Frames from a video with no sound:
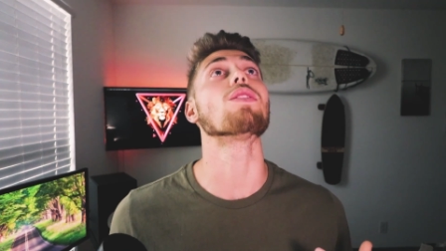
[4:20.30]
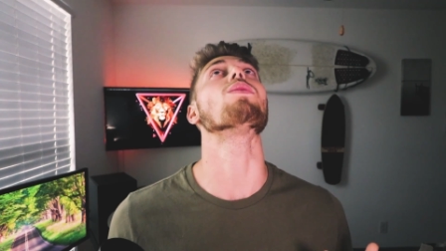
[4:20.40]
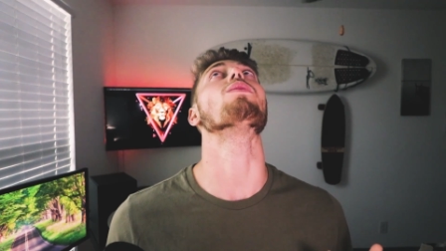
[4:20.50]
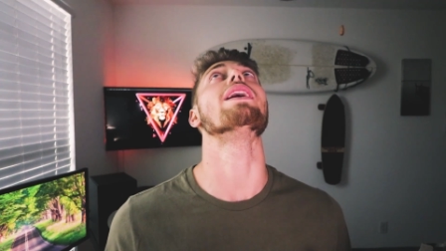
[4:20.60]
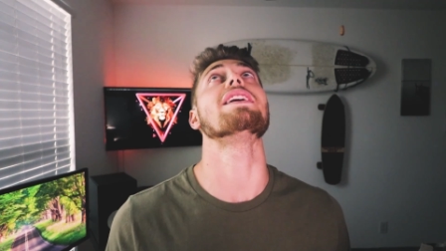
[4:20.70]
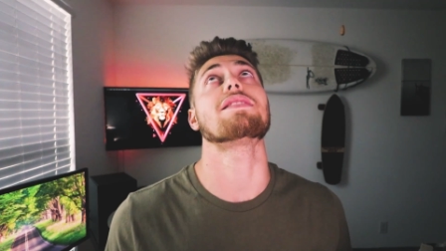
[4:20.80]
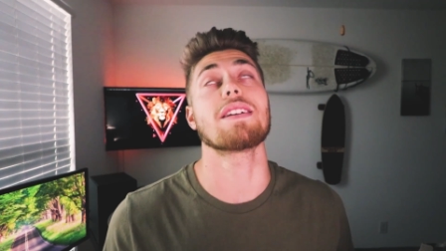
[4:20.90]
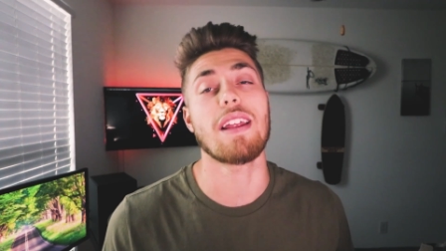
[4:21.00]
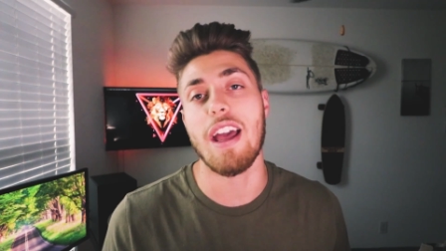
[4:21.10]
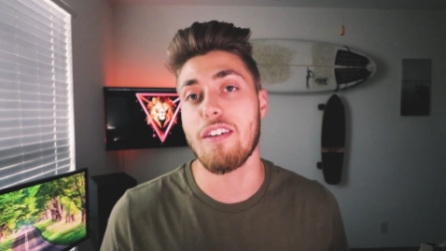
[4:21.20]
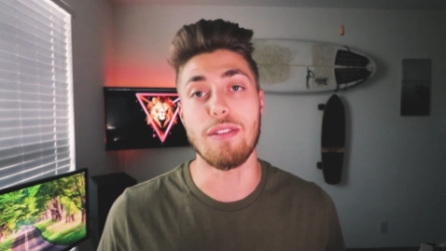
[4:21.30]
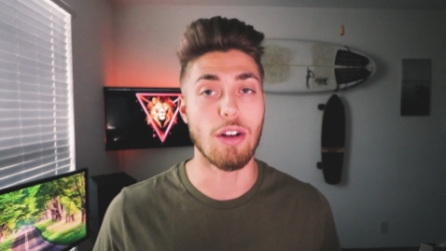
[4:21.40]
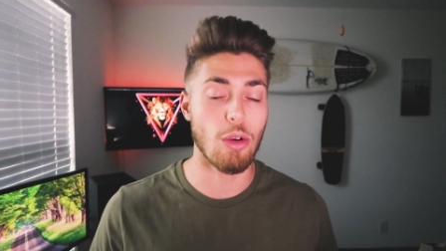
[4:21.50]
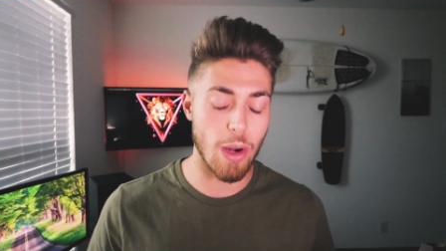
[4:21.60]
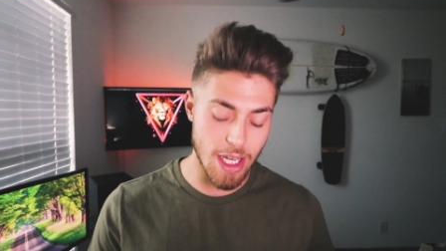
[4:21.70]
crazy. They have a
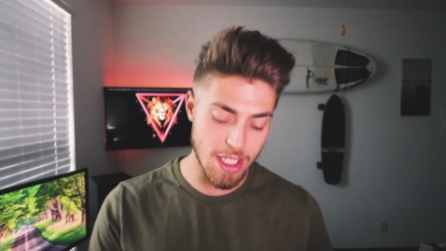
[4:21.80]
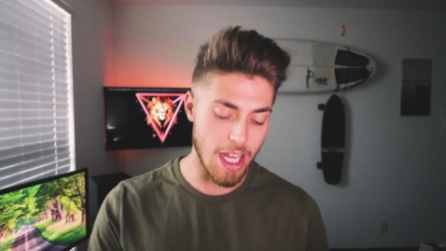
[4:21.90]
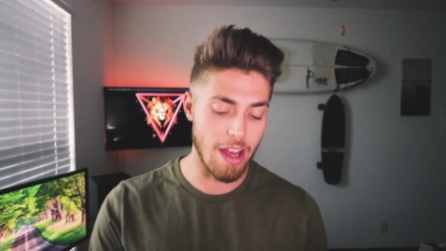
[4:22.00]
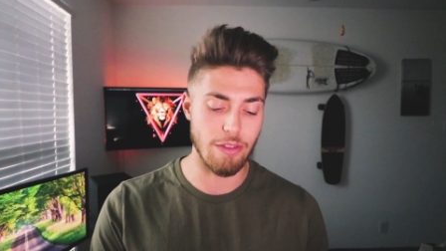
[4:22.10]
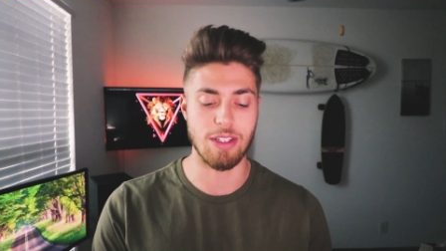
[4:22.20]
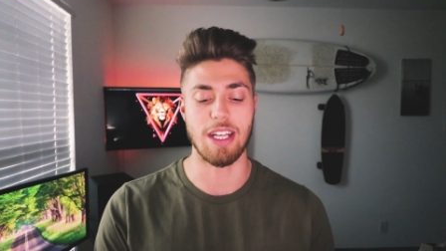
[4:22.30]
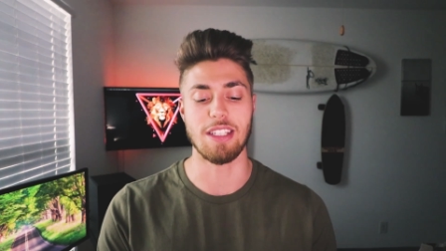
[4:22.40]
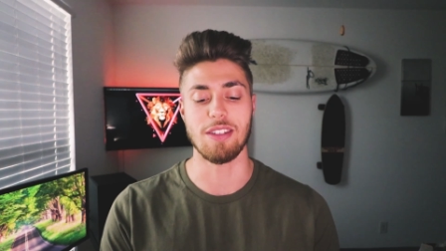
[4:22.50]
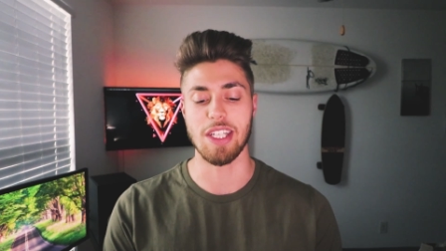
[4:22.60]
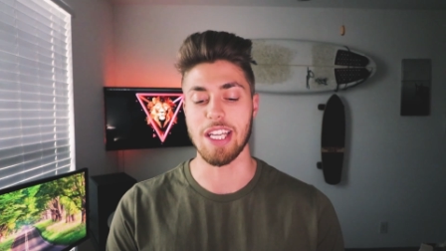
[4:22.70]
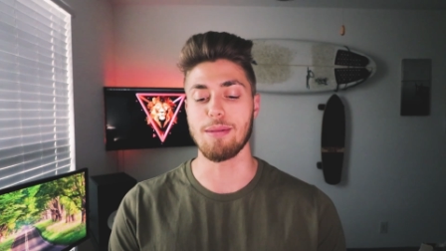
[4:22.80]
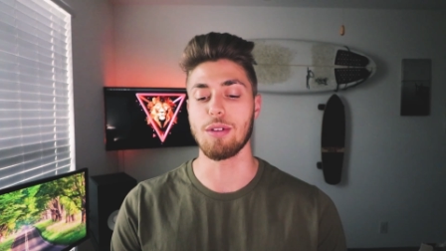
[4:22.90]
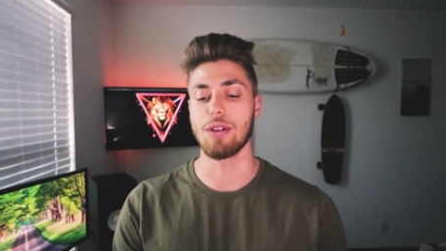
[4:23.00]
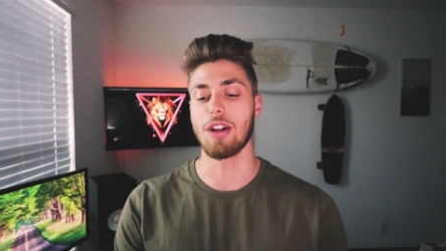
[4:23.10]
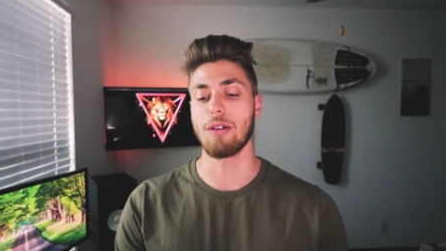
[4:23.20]
crazy advertising scheme
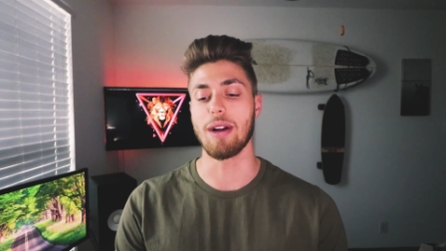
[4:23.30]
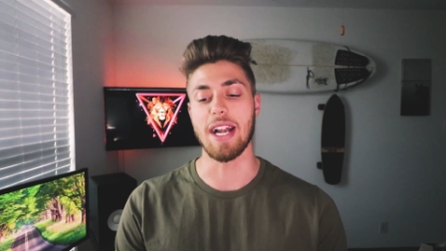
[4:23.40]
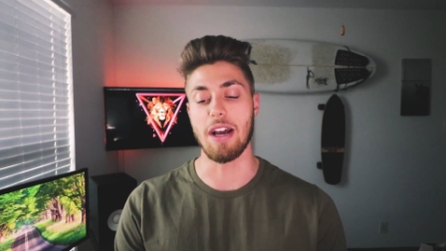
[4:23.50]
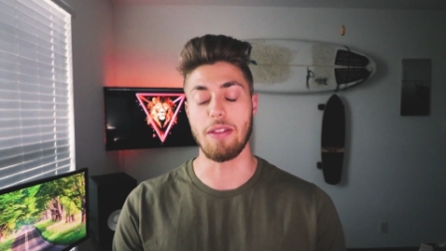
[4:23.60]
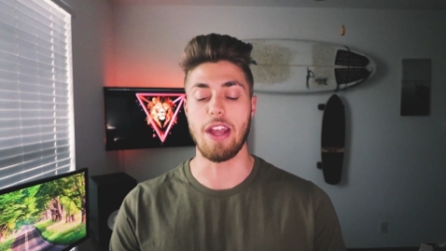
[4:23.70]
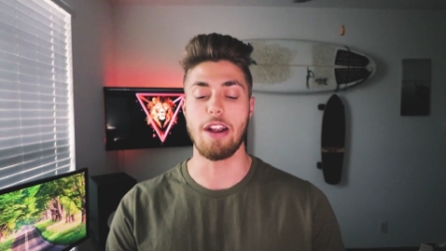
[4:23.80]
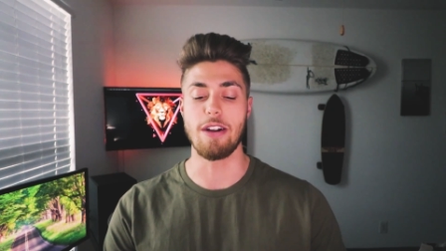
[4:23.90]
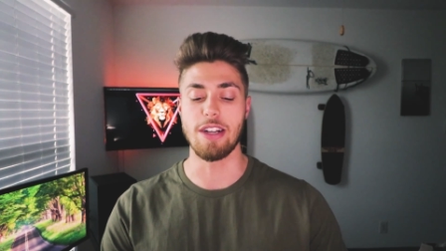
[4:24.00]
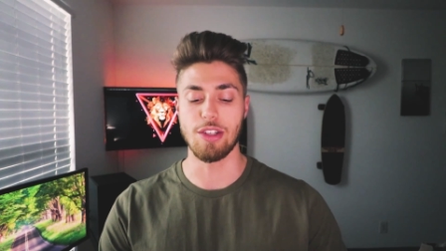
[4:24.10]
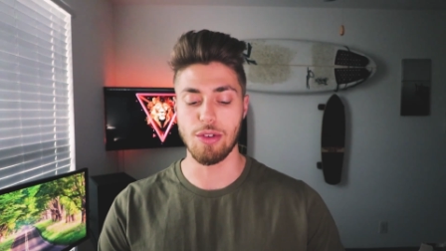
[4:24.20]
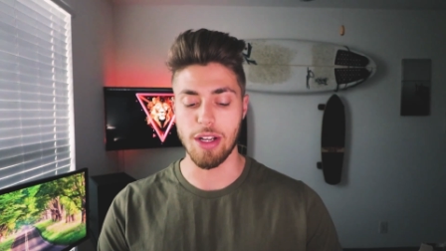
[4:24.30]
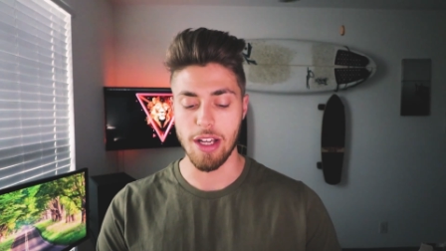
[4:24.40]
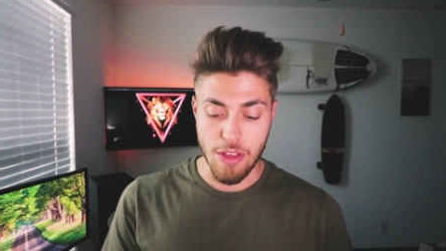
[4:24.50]
going on right now in the hair industry.